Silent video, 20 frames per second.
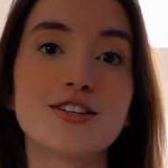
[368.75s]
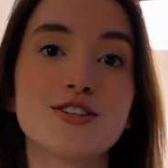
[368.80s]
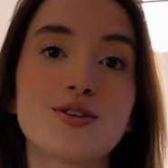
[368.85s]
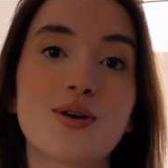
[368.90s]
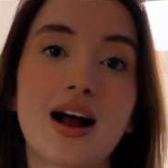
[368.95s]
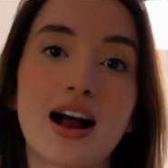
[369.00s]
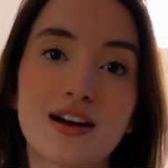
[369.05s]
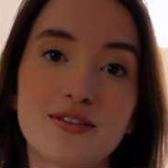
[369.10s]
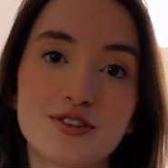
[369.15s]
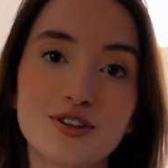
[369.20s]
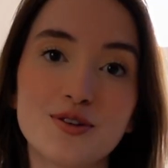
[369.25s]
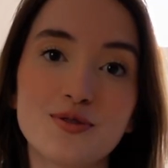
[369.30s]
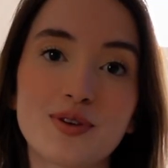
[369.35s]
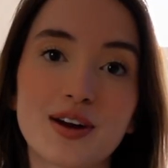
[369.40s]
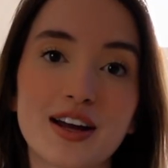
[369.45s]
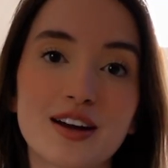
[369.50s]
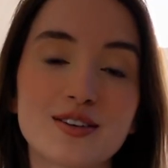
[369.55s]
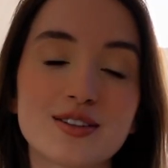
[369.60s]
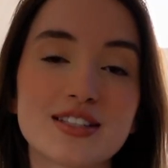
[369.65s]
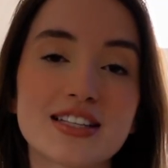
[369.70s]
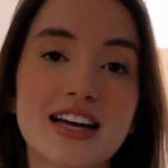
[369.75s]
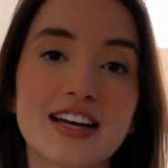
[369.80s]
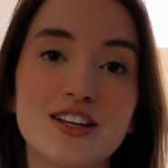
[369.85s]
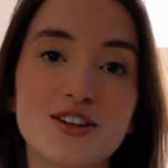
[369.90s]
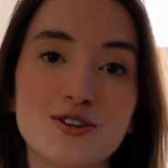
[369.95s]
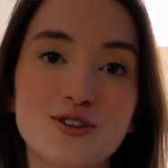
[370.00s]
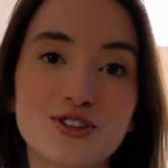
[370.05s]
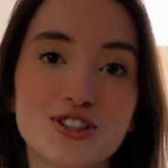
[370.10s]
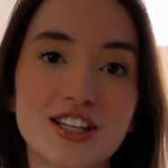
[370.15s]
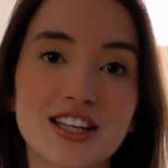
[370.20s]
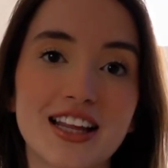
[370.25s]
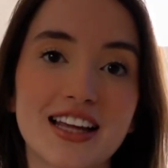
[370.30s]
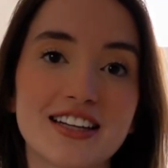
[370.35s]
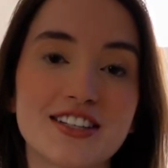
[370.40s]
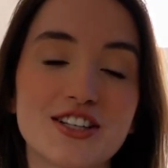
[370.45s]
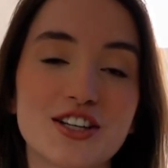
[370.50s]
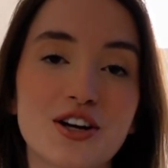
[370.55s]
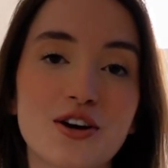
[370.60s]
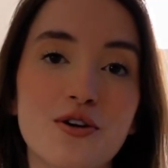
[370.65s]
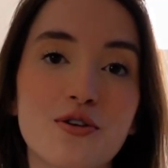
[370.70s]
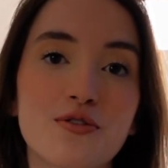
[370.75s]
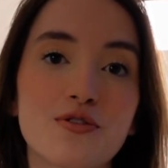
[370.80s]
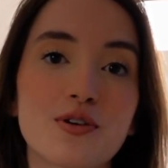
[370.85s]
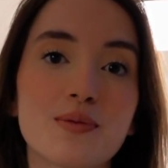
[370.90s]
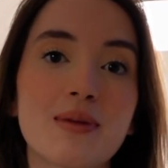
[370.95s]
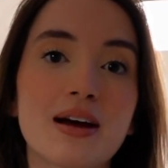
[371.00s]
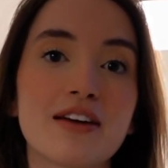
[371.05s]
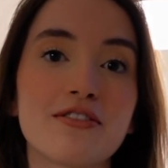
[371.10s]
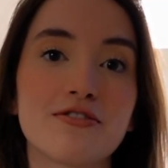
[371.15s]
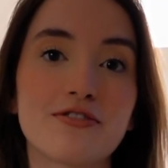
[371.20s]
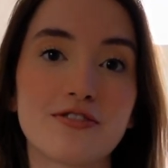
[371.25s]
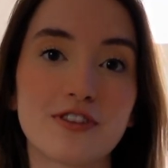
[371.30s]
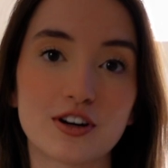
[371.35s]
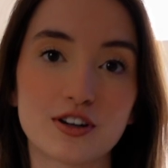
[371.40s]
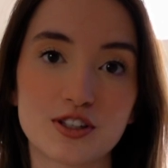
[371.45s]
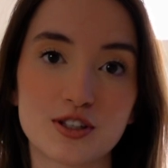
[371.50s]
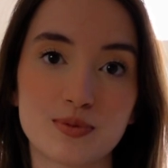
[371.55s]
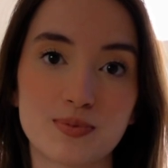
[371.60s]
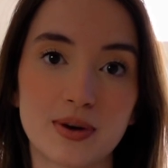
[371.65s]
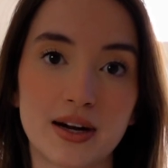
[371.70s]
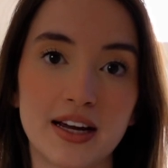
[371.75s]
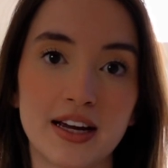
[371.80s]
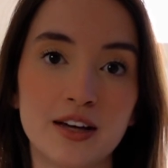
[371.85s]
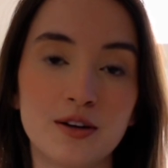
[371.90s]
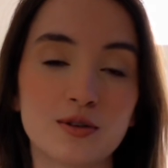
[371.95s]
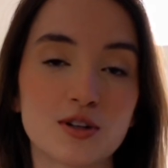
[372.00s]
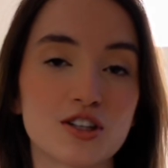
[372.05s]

So after rounds, I usually like to go for my first break,